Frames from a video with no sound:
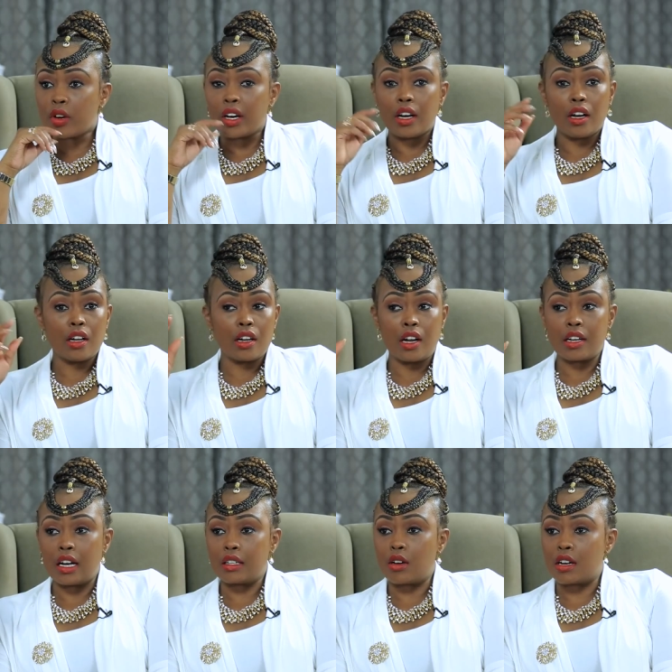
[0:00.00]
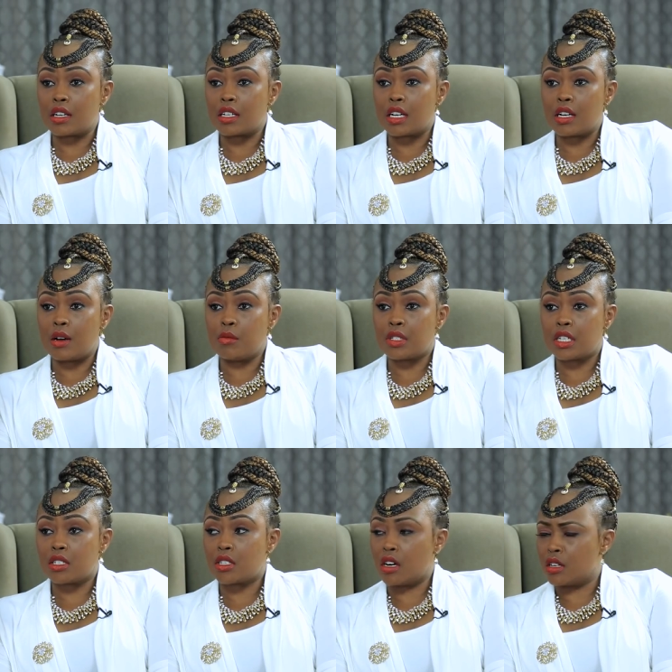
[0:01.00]
Okay, I'm
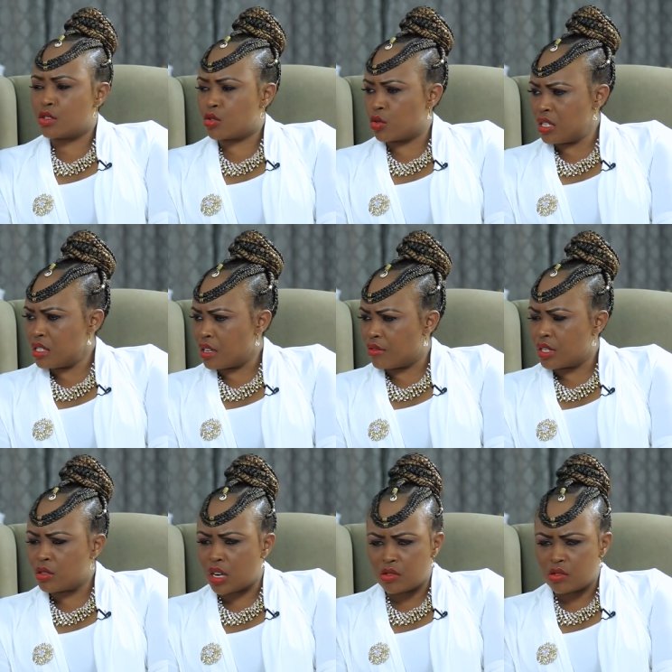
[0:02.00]
still stuck at 27